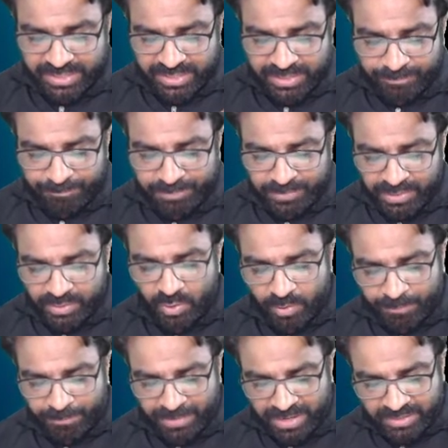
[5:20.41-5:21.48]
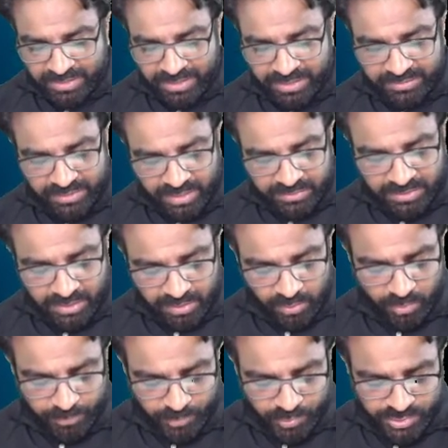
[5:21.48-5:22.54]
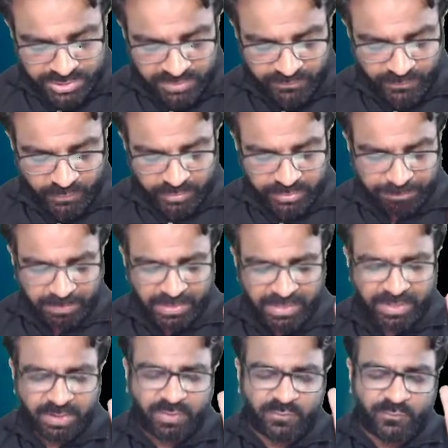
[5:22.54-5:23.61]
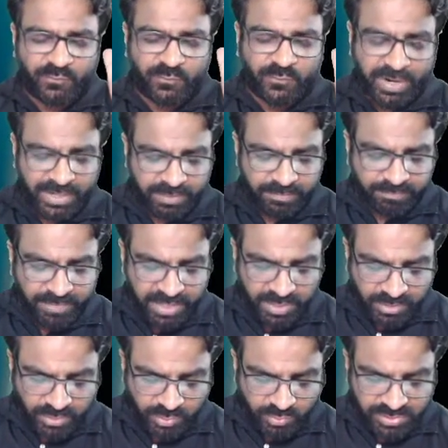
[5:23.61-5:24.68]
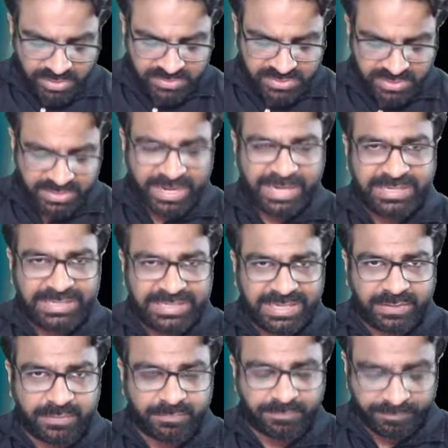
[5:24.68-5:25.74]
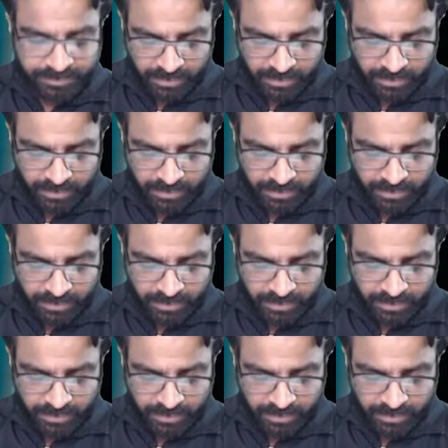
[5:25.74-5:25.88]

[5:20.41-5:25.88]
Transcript: company law part and other law portion for the period of 1 May 2019